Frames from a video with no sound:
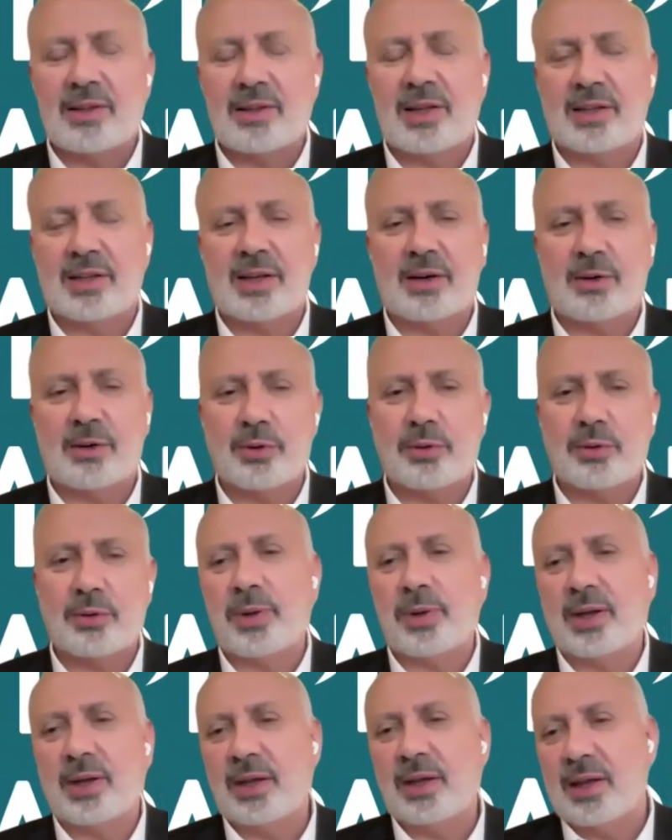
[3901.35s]
that there could
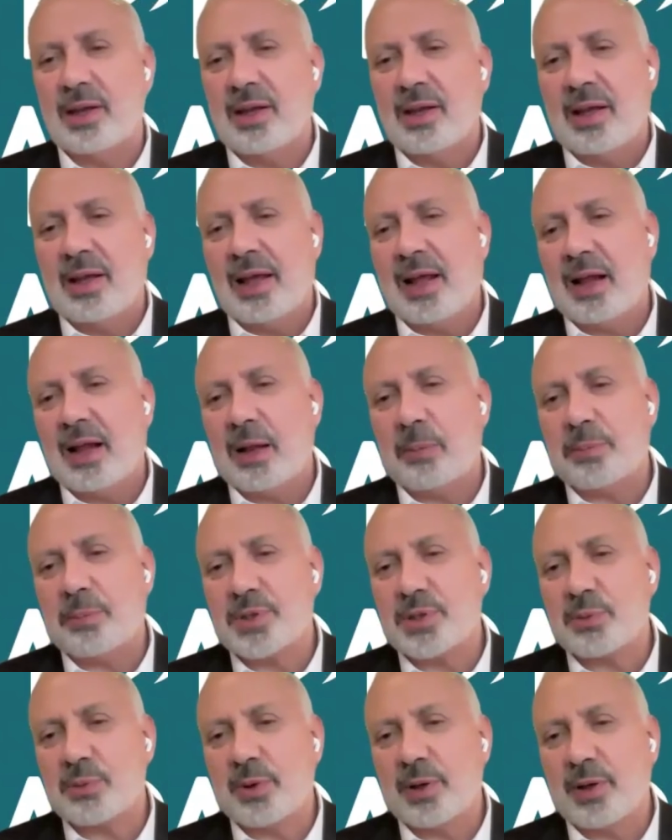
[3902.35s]
be,
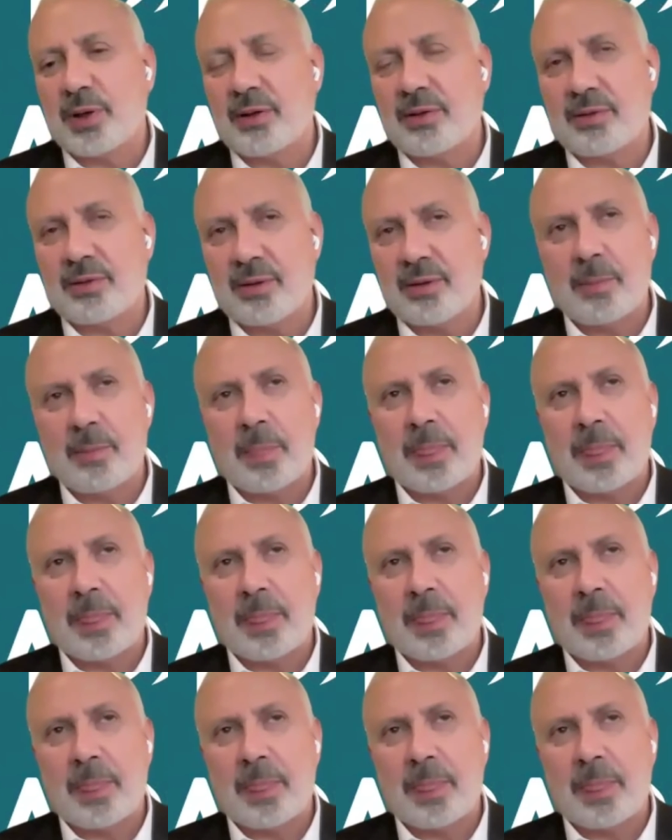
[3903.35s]
helps with